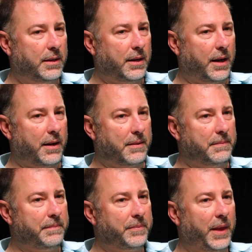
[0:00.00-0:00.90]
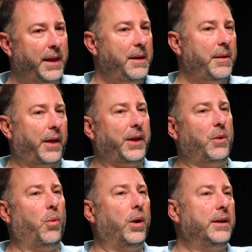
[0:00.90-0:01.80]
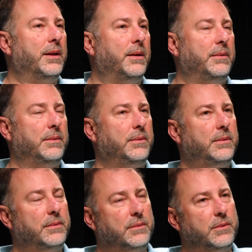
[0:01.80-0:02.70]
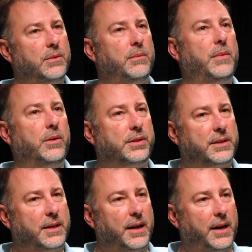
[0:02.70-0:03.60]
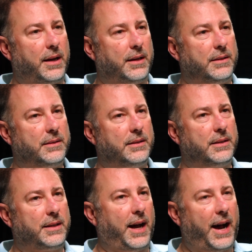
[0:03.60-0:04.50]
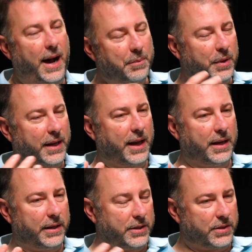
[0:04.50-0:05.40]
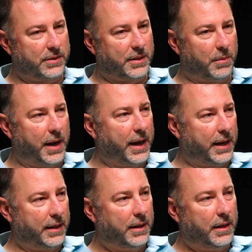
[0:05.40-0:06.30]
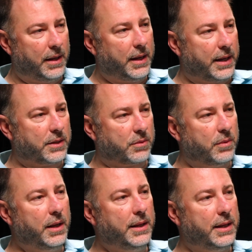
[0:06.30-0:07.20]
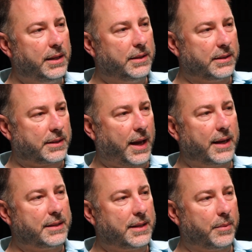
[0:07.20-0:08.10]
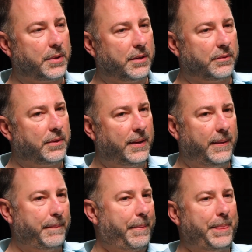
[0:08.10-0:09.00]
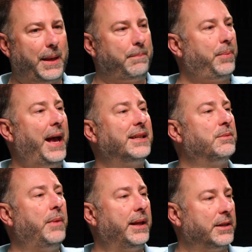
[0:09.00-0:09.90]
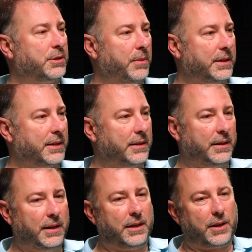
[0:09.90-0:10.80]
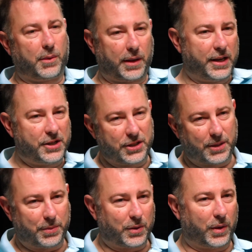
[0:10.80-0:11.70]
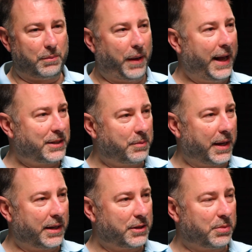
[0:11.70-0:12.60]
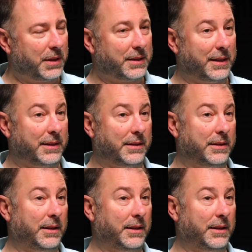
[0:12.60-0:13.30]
I think one of the most complicated issues to me is really this concept of pest management and the relationship between pest management and